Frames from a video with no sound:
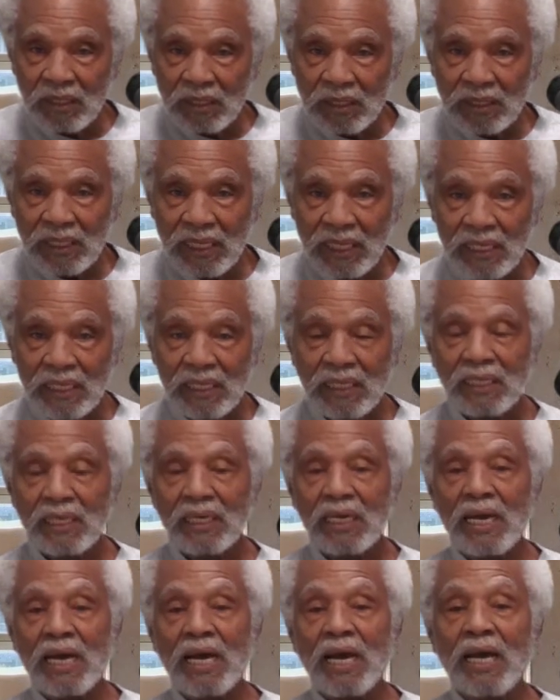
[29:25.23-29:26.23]
that
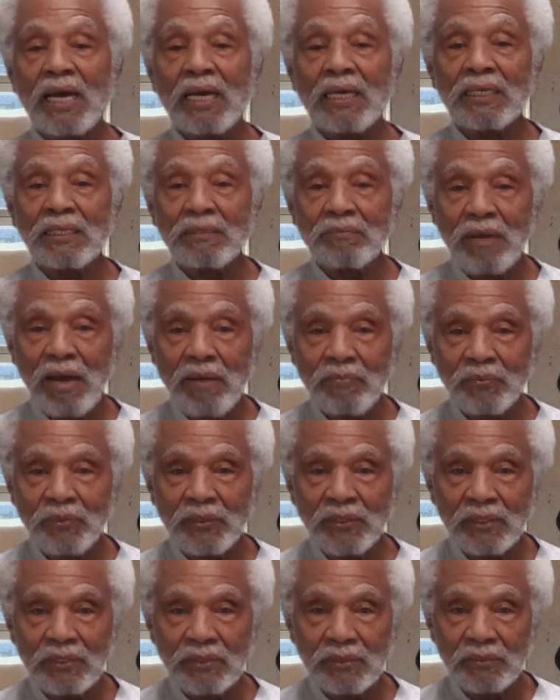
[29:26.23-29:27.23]
I am
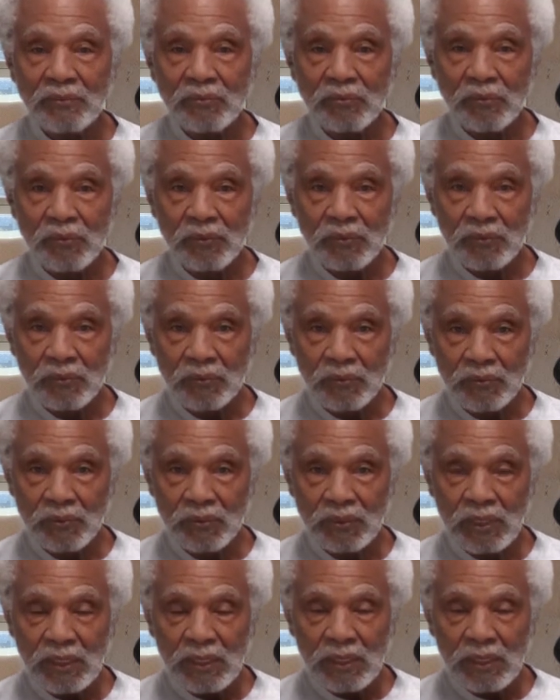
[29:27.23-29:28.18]
operating under the rules.